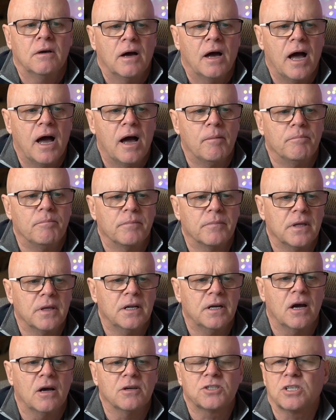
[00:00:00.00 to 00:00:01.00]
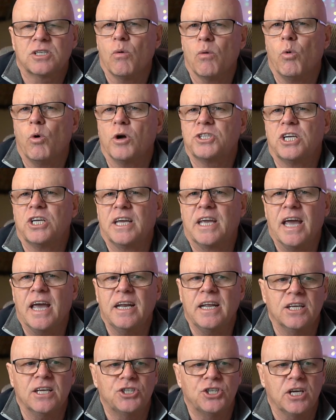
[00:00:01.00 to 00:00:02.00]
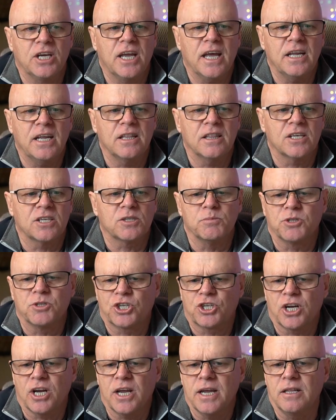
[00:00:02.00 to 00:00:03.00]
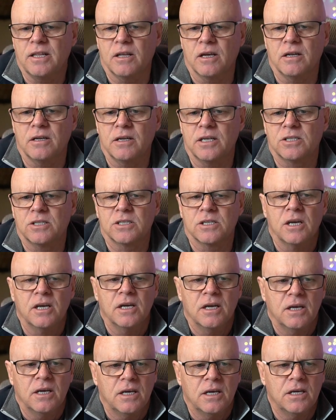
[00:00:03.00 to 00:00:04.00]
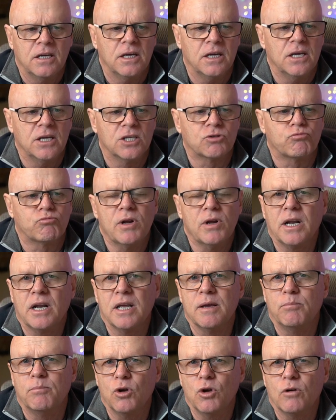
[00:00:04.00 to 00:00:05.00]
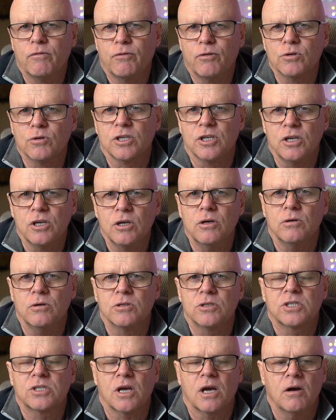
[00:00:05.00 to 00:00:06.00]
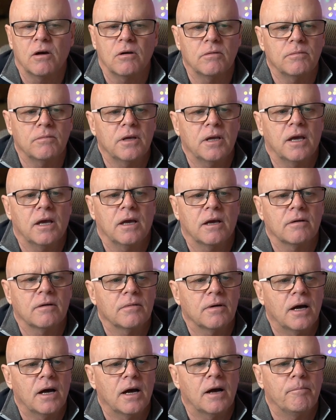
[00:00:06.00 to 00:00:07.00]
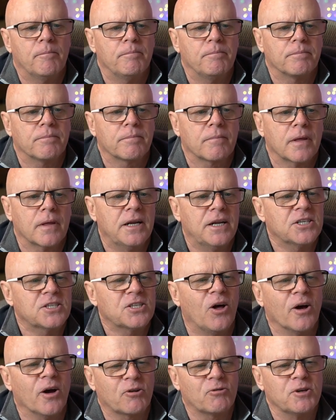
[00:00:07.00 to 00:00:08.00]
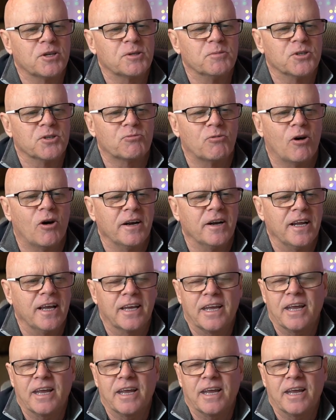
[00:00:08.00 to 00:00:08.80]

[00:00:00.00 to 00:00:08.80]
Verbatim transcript: Um, you know, so what you're getting is you're getting this machine that is is really beautiful to use. So yeah, um, it is like Christmas here.